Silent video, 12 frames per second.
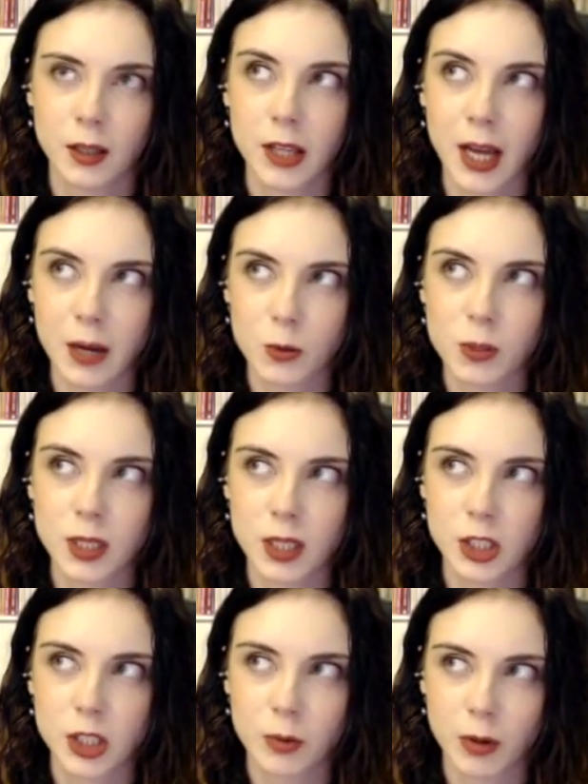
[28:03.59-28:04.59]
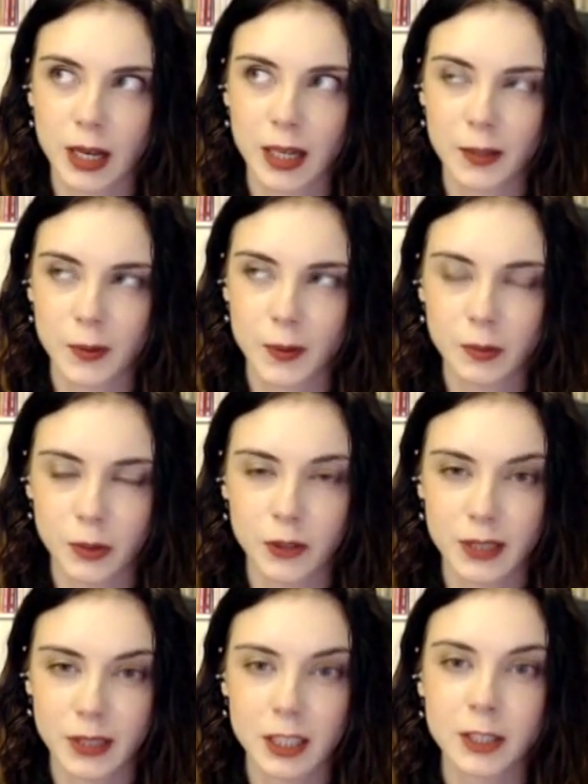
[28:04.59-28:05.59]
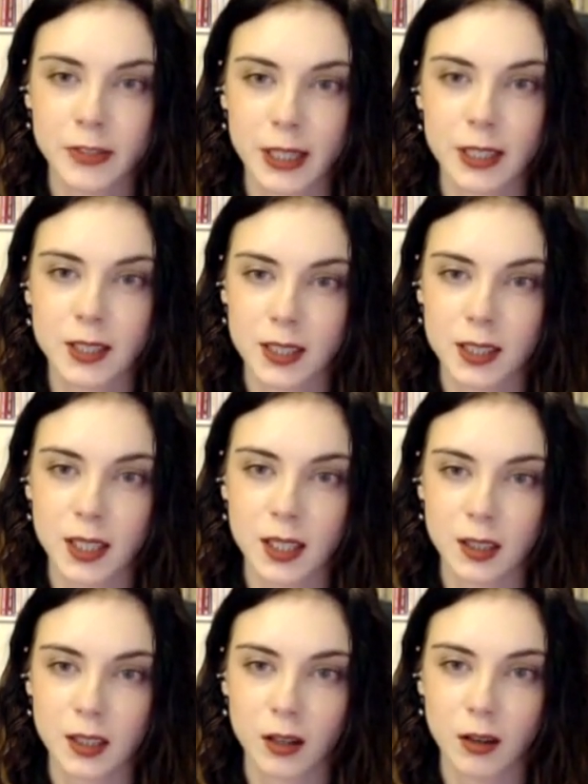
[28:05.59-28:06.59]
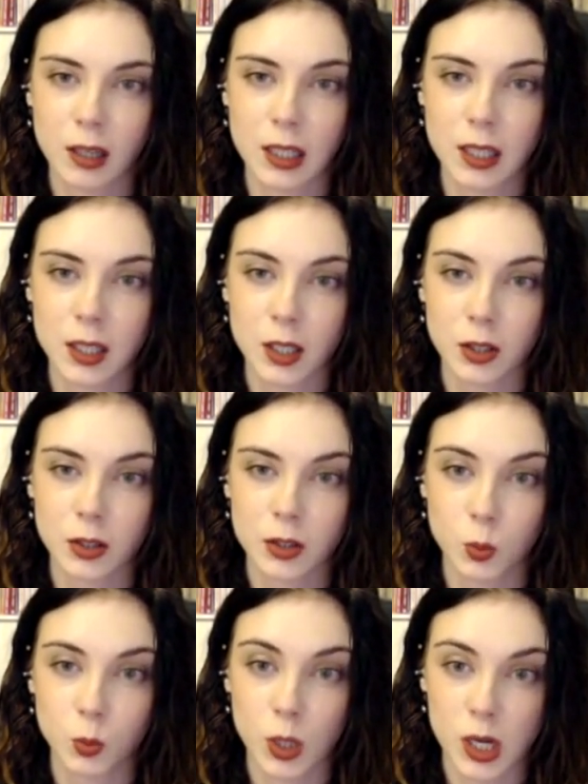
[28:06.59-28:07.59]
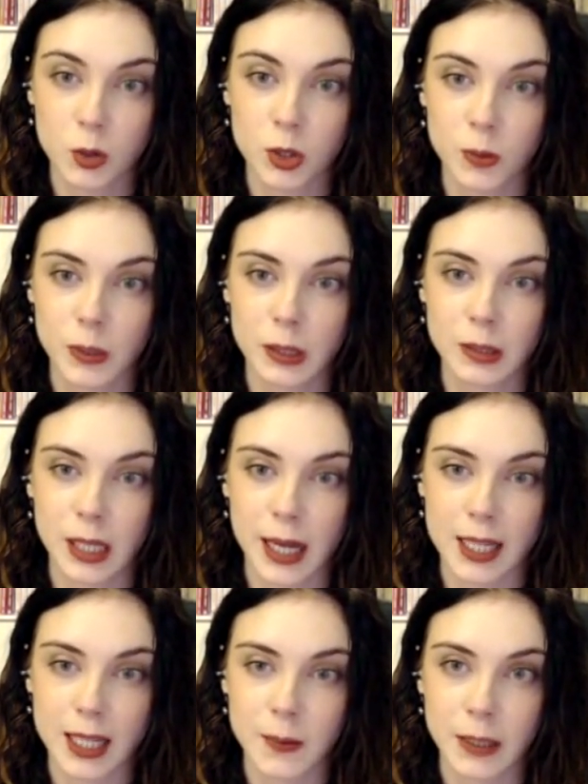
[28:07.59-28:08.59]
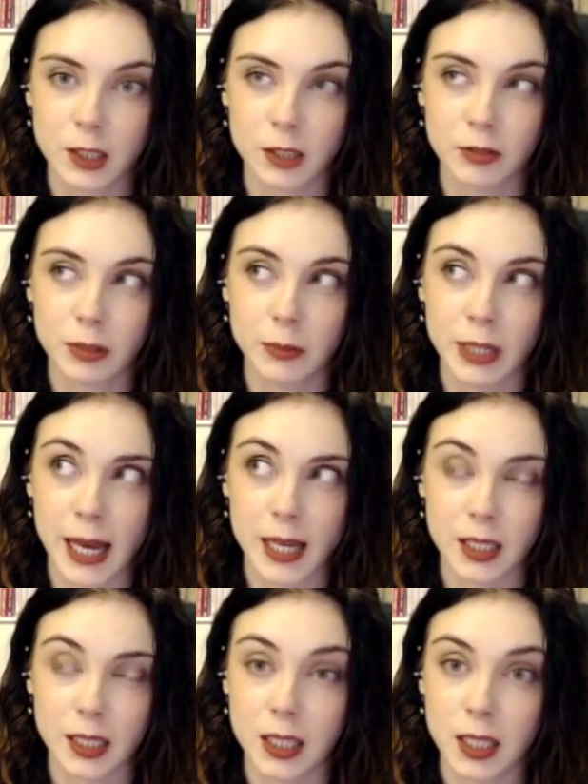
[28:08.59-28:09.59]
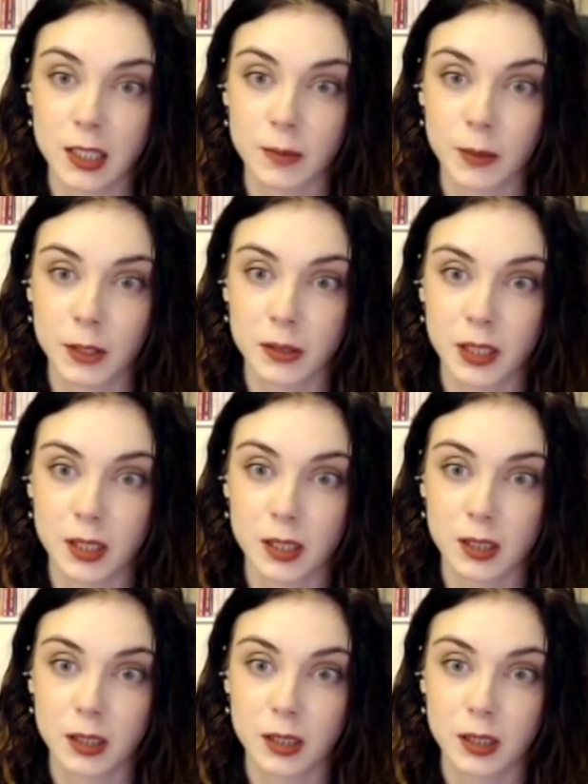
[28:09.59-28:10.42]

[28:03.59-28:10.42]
That was the issue I had when I moved into fantasy. Like, the world building aspect of it, my head nearly exploded.